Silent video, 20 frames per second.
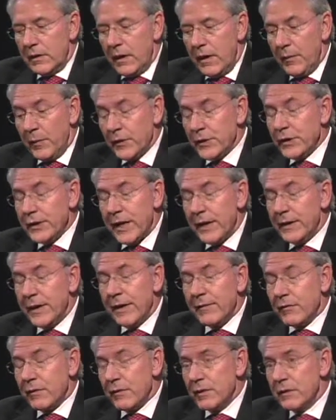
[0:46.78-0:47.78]
we just had
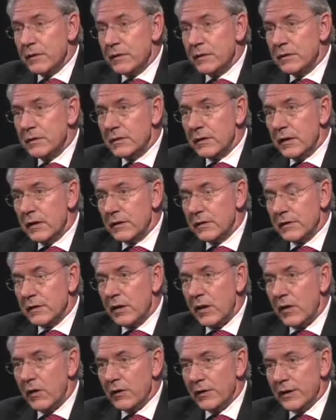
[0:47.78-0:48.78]
never
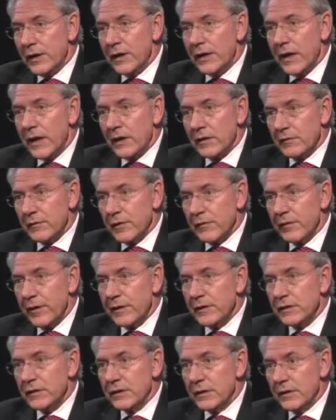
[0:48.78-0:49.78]
undergone any kind of
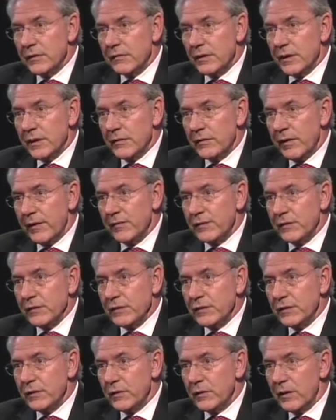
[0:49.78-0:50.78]
renovation in
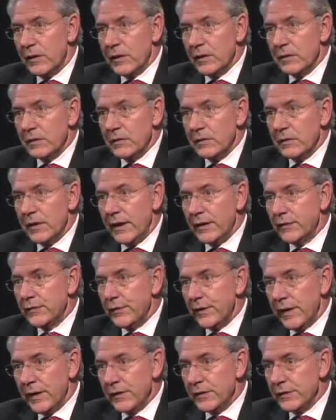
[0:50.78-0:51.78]
reference to our
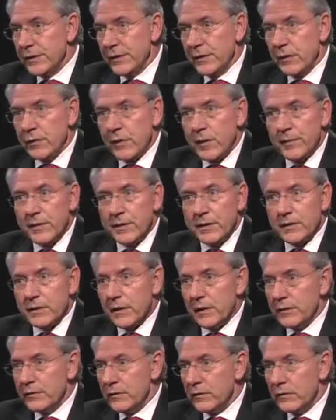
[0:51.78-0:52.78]
HVAC equipment,
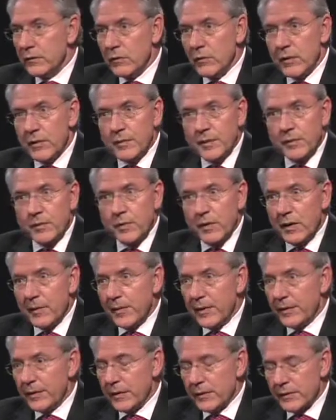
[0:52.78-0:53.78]
electrical equipment,
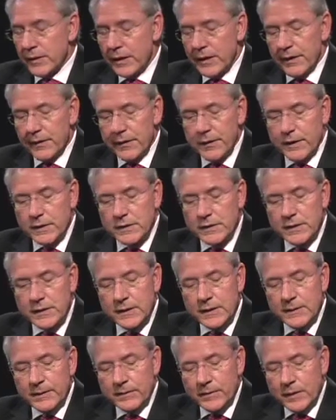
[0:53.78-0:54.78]
plumbing, those kind of things.
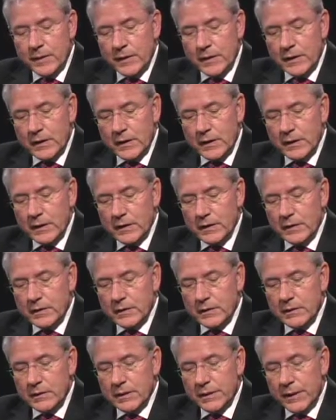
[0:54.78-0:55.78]

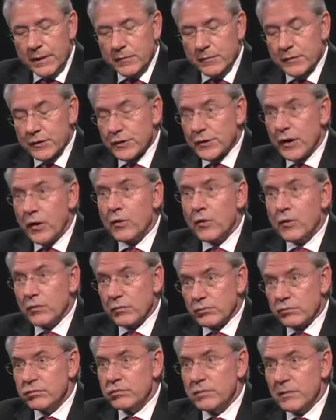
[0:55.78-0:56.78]
And they were just old,
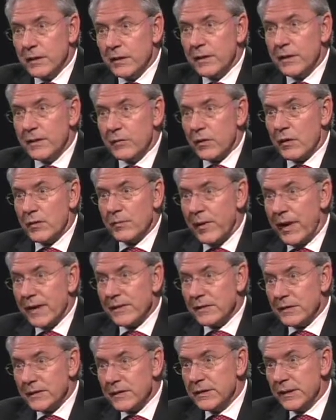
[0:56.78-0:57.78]
and they weren't
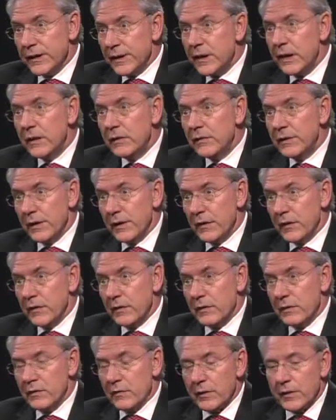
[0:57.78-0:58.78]
passing city code any
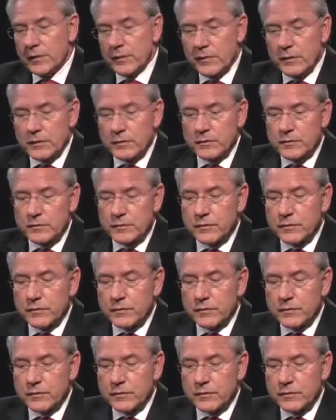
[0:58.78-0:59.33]
longer, and we were